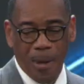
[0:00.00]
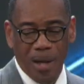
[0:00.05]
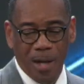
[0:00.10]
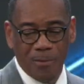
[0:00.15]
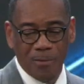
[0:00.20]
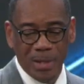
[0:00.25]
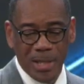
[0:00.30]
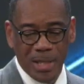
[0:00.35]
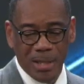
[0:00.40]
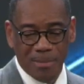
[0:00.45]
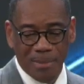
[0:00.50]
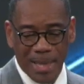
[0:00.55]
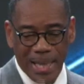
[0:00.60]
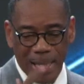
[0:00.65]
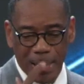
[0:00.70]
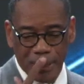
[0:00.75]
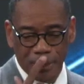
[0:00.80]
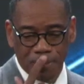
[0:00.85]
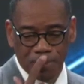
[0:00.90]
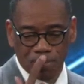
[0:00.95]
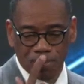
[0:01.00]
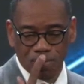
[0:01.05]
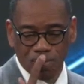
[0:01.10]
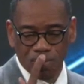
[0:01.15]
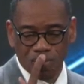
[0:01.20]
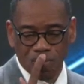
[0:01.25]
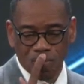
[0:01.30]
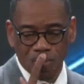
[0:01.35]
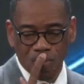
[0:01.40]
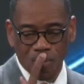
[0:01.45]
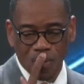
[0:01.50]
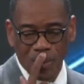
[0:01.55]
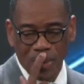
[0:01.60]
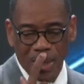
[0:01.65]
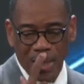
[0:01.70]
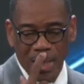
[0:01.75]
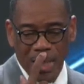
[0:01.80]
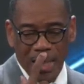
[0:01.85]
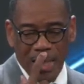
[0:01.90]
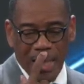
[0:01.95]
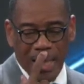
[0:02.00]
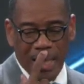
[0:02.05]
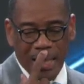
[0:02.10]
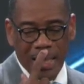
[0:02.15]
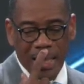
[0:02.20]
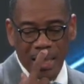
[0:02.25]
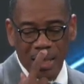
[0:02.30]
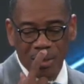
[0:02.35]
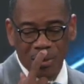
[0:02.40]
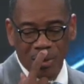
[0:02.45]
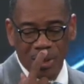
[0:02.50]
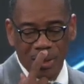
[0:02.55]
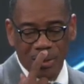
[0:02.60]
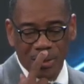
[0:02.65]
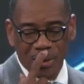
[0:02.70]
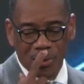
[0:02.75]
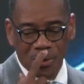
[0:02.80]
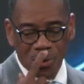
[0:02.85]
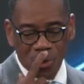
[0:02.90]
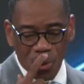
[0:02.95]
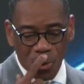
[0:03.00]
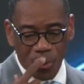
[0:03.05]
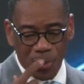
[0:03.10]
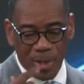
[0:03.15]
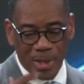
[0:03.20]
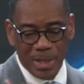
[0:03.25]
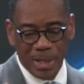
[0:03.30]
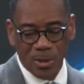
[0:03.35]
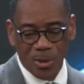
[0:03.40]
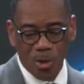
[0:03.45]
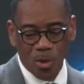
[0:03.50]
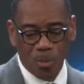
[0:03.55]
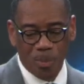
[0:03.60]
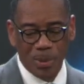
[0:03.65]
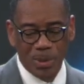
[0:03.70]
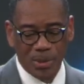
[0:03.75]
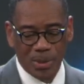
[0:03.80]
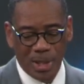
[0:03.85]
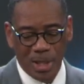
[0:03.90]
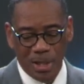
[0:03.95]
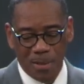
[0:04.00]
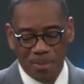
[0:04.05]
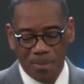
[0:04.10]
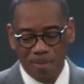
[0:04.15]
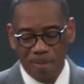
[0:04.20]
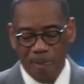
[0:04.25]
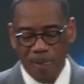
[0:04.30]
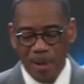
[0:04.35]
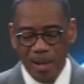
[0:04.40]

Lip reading: of Nehemiah. And here is a story that opens up,